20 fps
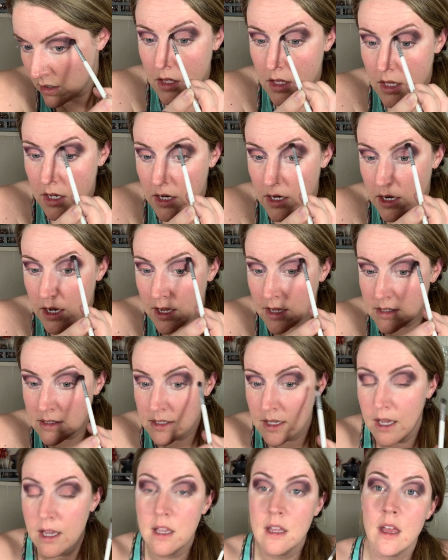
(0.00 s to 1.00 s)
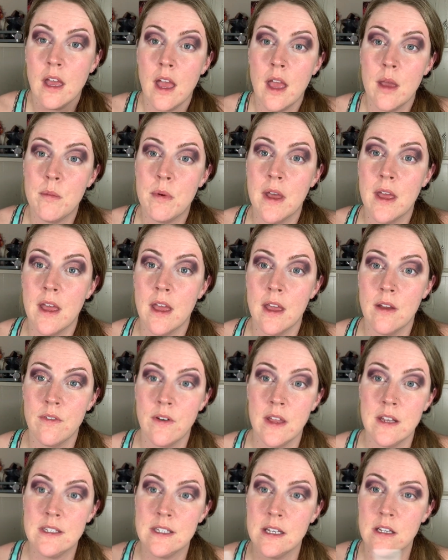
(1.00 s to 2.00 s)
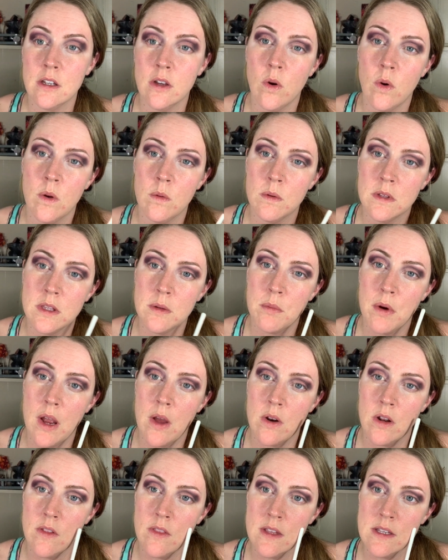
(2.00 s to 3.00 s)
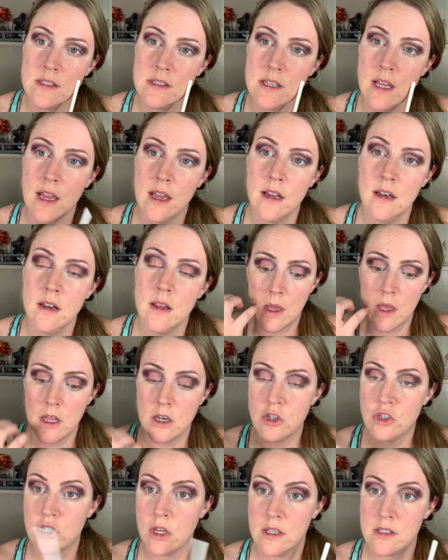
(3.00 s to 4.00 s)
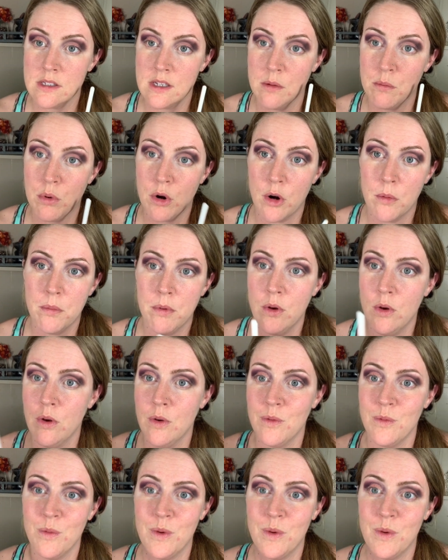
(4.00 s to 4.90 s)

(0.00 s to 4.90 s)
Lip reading: And in hindsight, I bet if I didn't go in with the brown on this side and just did purple,